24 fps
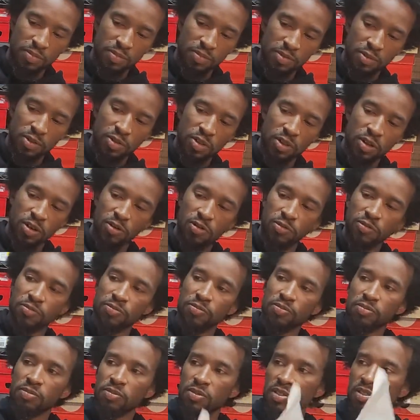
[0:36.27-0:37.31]
So,
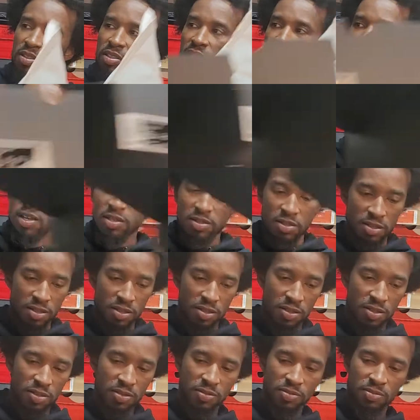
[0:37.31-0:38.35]
these kid
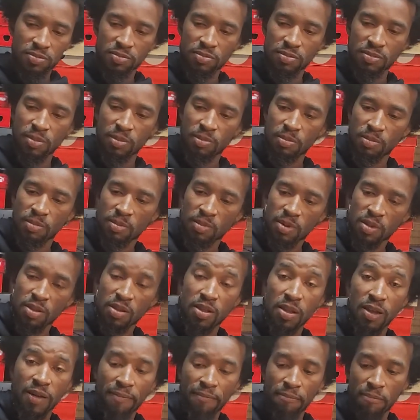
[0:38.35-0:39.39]
sizes.
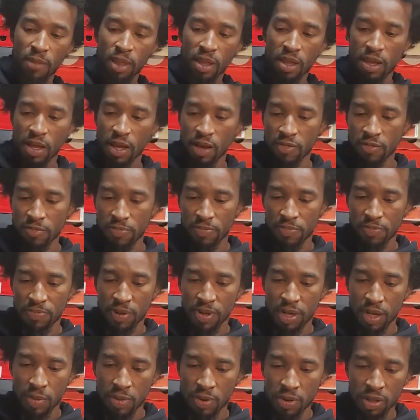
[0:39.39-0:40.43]
I've
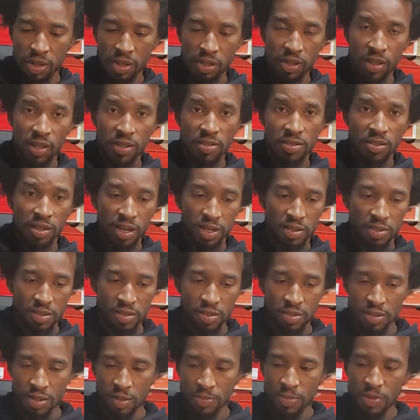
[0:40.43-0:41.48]
been able to get kid sizes
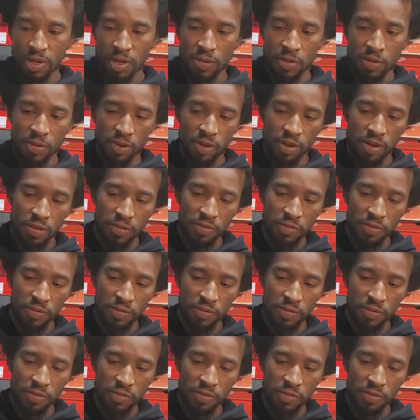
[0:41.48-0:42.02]
some kind of way.